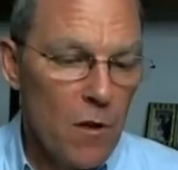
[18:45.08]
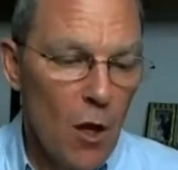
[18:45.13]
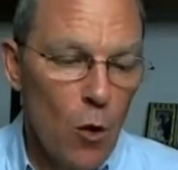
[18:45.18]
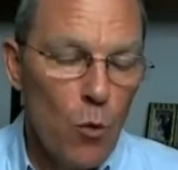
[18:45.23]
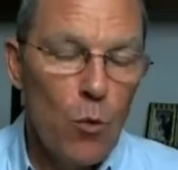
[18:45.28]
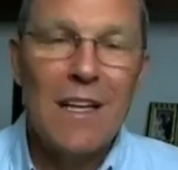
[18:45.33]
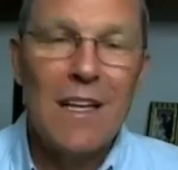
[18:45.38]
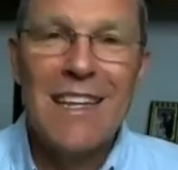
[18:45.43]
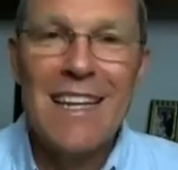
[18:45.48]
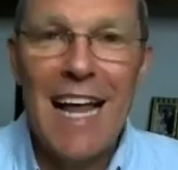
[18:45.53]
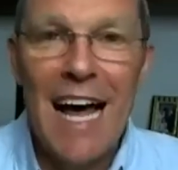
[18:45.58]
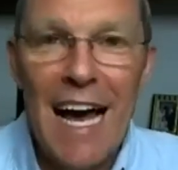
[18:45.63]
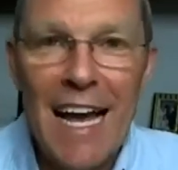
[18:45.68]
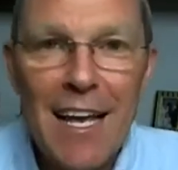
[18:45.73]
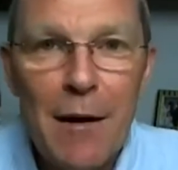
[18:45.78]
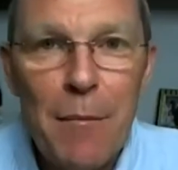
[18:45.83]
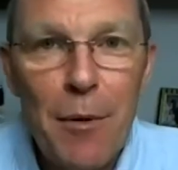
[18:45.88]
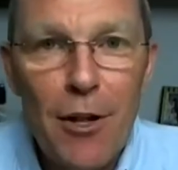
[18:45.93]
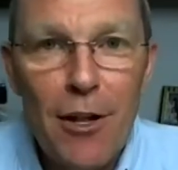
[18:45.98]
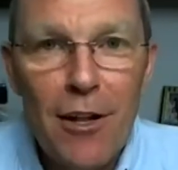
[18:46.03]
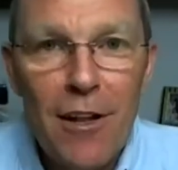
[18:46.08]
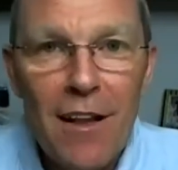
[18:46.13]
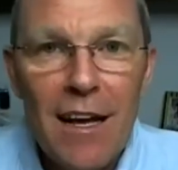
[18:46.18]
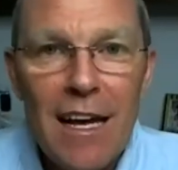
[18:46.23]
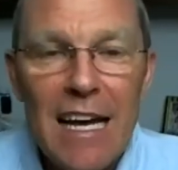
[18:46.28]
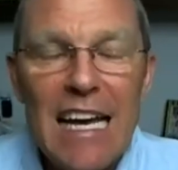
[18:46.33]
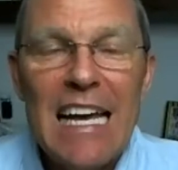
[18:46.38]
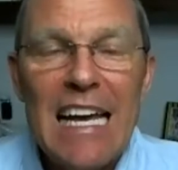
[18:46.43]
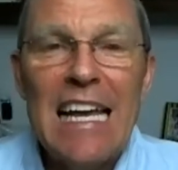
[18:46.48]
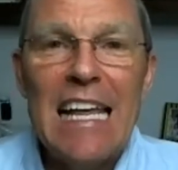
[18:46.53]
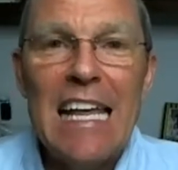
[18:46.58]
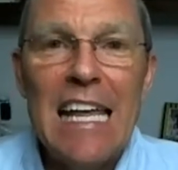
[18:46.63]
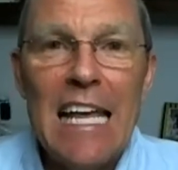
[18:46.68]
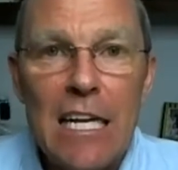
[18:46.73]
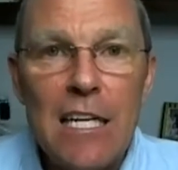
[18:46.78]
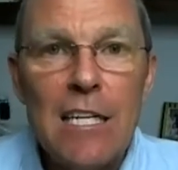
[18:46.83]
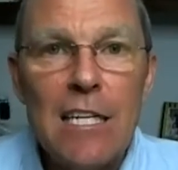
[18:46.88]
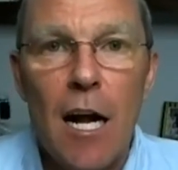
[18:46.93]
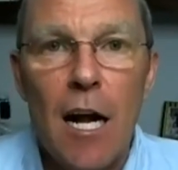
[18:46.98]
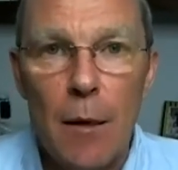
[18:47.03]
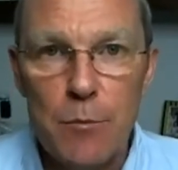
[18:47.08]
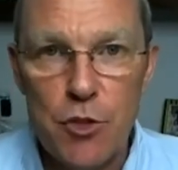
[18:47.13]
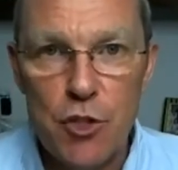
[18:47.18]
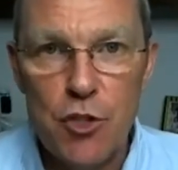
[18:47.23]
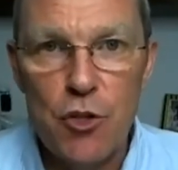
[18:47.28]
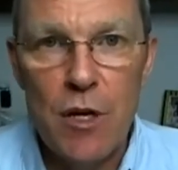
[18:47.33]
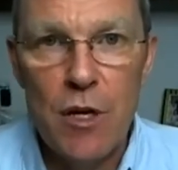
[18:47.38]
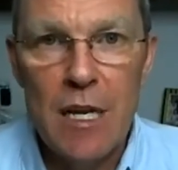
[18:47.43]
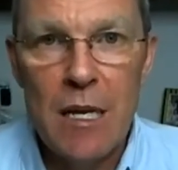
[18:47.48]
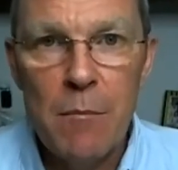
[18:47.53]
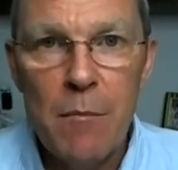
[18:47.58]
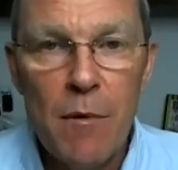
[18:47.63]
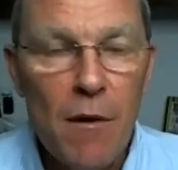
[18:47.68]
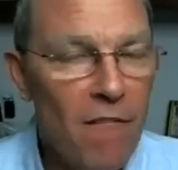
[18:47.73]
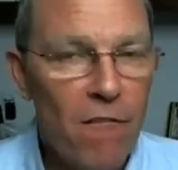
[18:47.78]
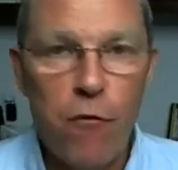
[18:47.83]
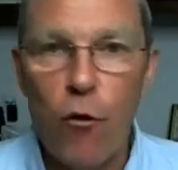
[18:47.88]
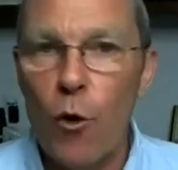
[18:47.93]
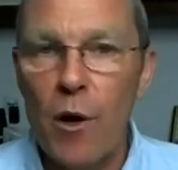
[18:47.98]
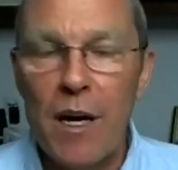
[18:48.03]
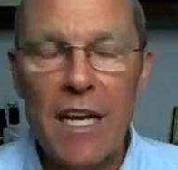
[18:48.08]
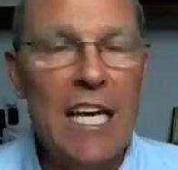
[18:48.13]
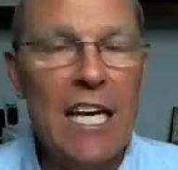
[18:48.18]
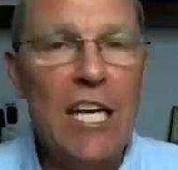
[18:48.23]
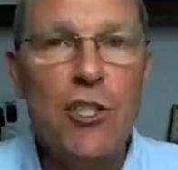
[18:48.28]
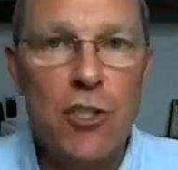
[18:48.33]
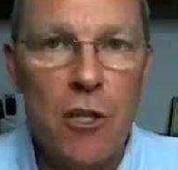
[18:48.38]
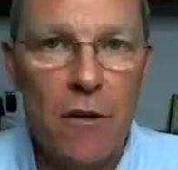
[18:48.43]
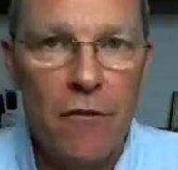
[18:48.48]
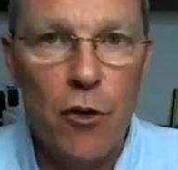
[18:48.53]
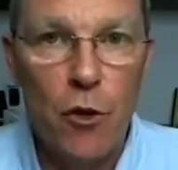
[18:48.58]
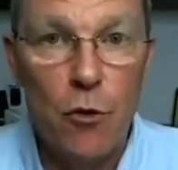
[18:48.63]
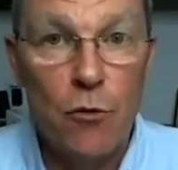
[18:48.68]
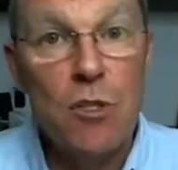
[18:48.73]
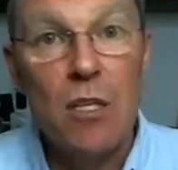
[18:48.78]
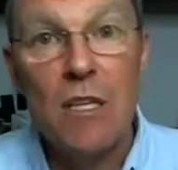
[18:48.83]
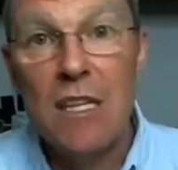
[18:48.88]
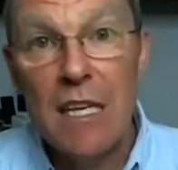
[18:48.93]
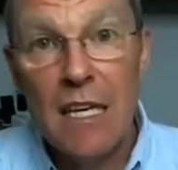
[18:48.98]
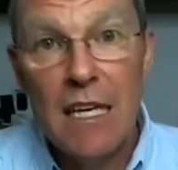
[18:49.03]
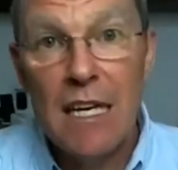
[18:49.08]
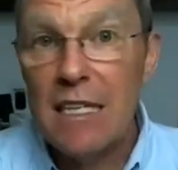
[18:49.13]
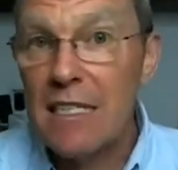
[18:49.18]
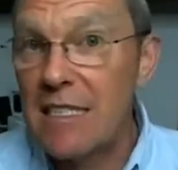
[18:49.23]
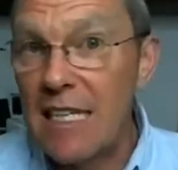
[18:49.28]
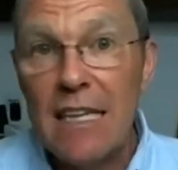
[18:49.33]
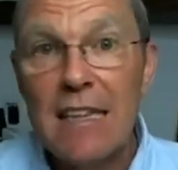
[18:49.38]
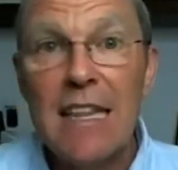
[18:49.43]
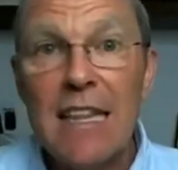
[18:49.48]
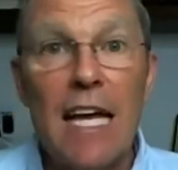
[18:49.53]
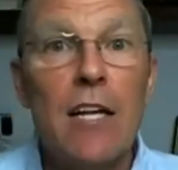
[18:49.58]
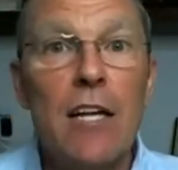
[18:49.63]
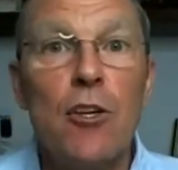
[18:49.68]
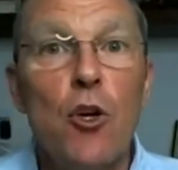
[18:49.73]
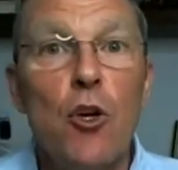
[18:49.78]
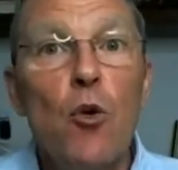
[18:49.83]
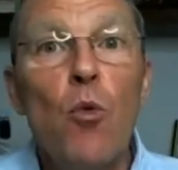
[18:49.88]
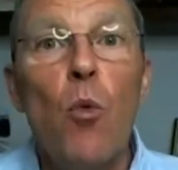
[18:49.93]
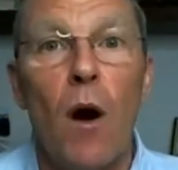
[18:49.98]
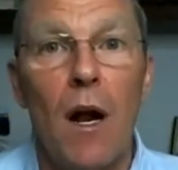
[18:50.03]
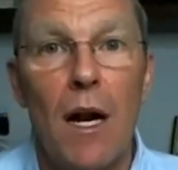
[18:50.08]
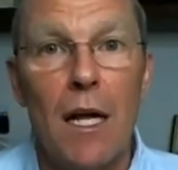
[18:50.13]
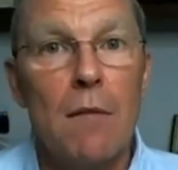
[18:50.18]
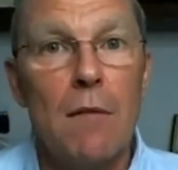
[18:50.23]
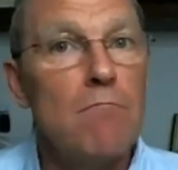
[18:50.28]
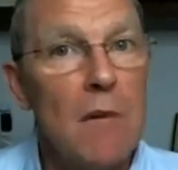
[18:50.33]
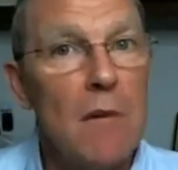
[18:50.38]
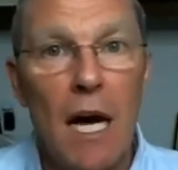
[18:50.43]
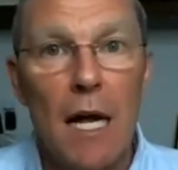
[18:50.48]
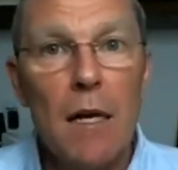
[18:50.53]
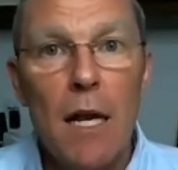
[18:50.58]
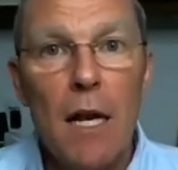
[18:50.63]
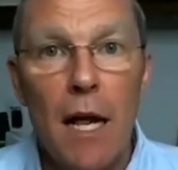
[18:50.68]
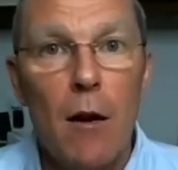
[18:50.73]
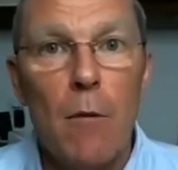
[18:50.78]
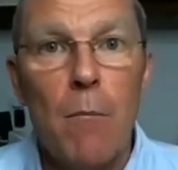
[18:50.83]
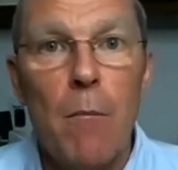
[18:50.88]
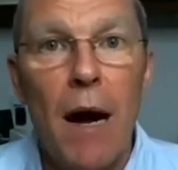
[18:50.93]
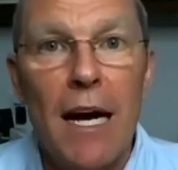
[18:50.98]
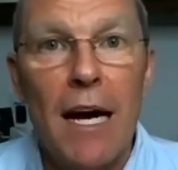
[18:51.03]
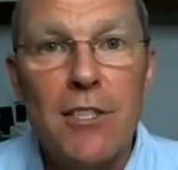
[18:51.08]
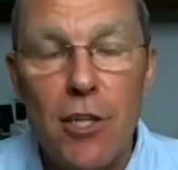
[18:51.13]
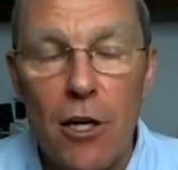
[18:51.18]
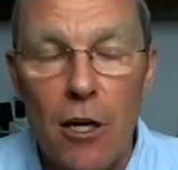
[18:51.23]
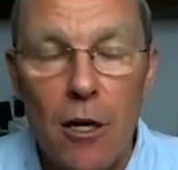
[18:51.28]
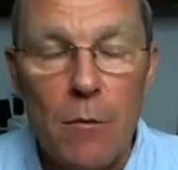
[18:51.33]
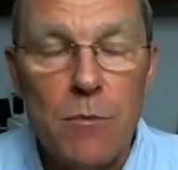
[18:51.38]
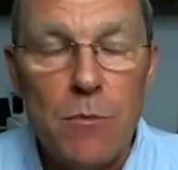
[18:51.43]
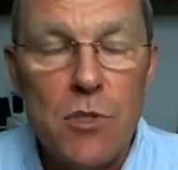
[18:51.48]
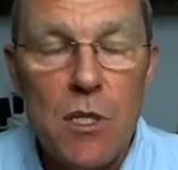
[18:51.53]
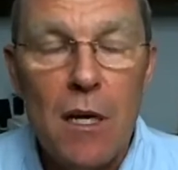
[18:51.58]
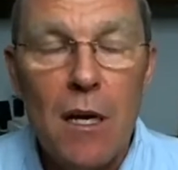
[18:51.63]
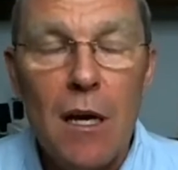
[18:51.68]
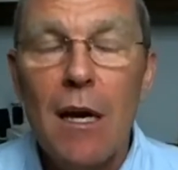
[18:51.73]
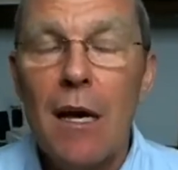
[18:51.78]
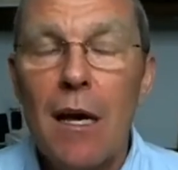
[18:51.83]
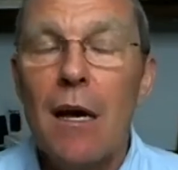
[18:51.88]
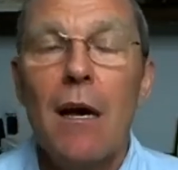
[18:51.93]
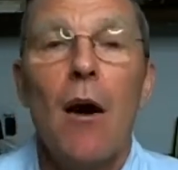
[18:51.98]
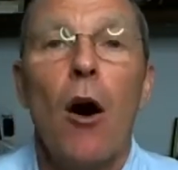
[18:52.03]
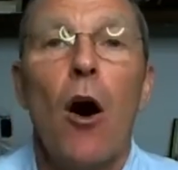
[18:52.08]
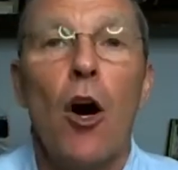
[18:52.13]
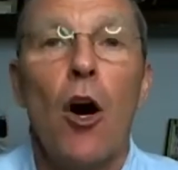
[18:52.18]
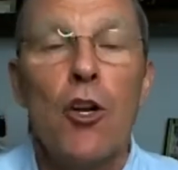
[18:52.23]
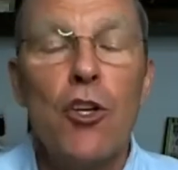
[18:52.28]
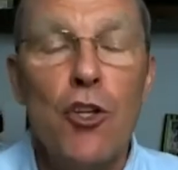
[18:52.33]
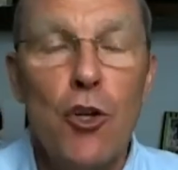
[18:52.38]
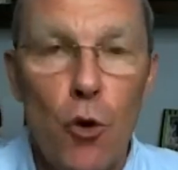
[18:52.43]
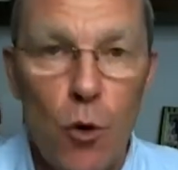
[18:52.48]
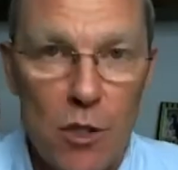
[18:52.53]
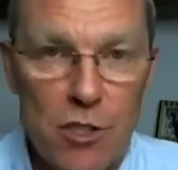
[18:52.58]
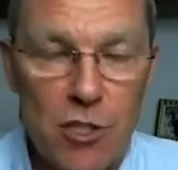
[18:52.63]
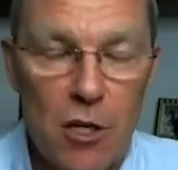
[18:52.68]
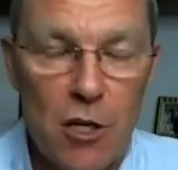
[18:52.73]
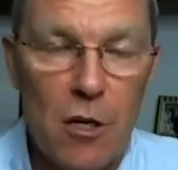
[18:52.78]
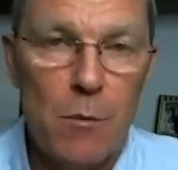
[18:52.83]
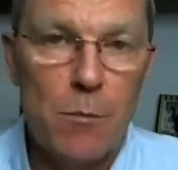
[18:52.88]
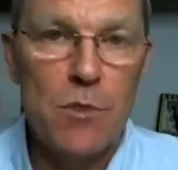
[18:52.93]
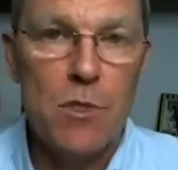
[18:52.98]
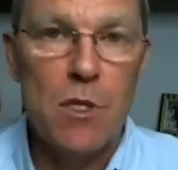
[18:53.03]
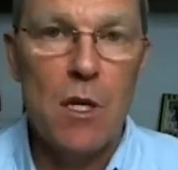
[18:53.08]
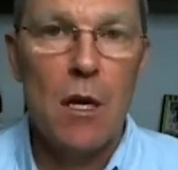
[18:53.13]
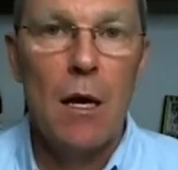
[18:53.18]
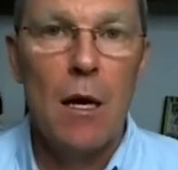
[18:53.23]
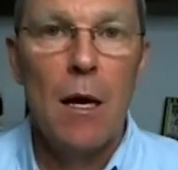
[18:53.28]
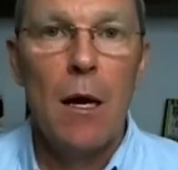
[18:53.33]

reliable income stream for each of you to the extent that you want it. Not on my terms, on your terms.